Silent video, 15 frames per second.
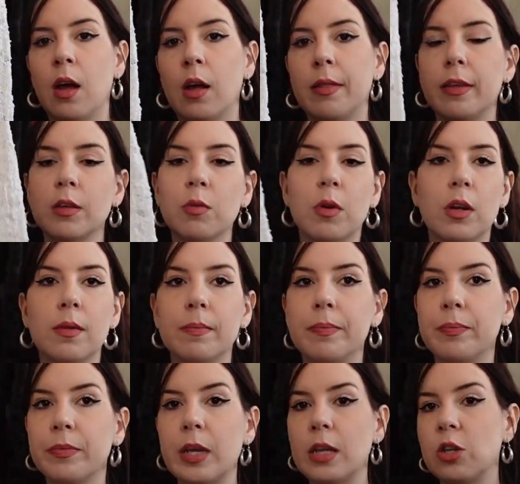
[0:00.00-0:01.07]
this one,
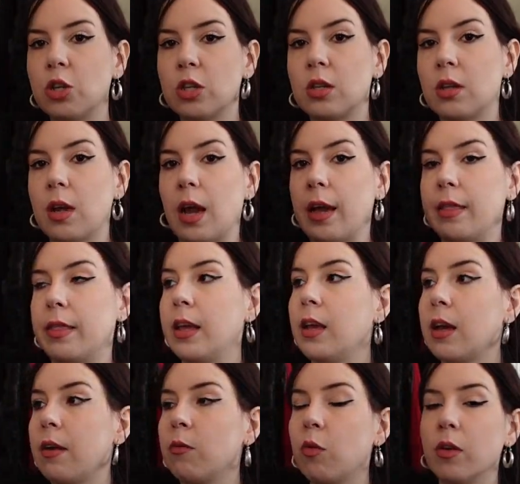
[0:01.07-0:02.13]
it's just, I think
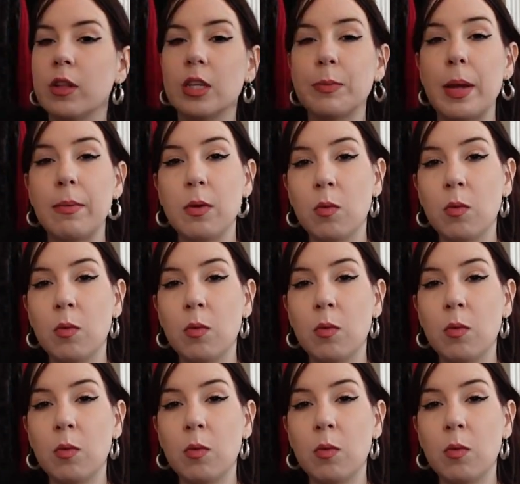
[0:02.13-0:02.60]
I've worn this maybe